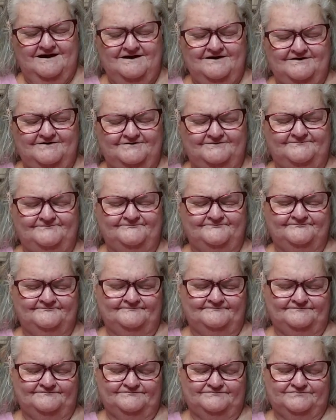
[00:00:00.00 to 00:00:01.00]
And
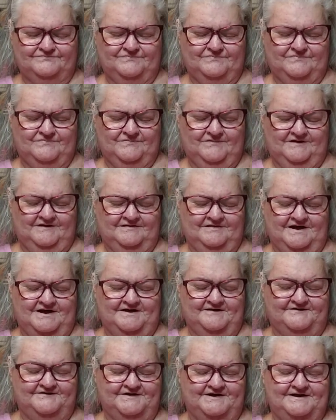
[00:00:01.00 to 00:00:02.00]

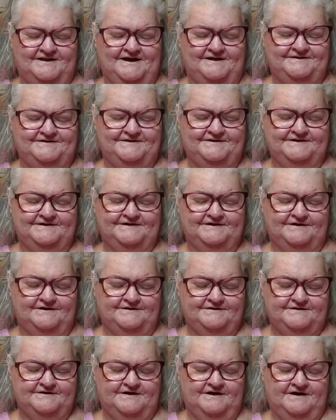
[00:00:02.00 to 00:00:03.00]
like I said, I did
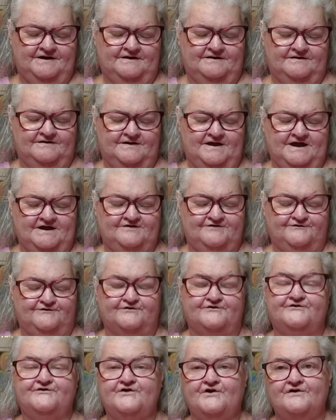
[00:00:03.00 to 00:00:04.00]
get
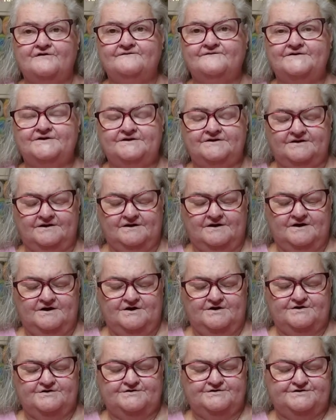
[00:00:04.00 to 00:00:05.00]
extra serving
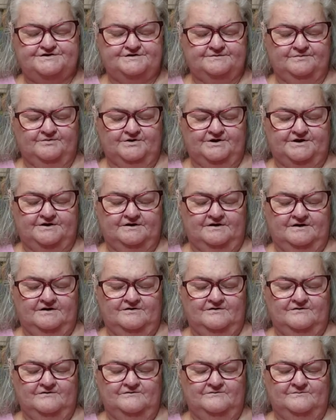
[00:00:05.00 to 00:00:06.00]
to bring
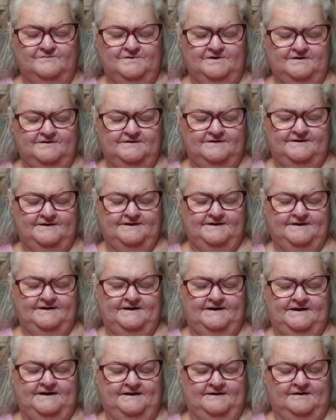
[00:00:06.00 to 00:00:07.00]
home,
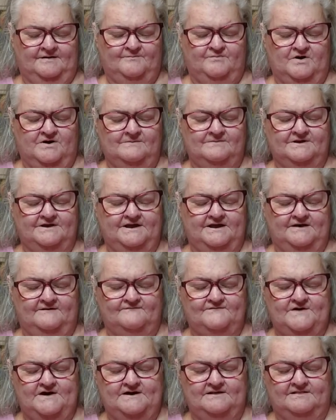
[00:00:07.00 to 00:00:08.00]
and I'll probably
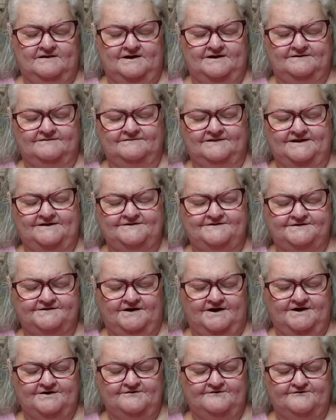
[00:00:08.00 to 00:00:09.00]
have that like late
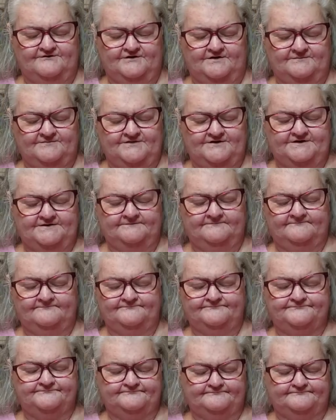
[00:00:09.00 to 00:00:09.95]
tonight or something.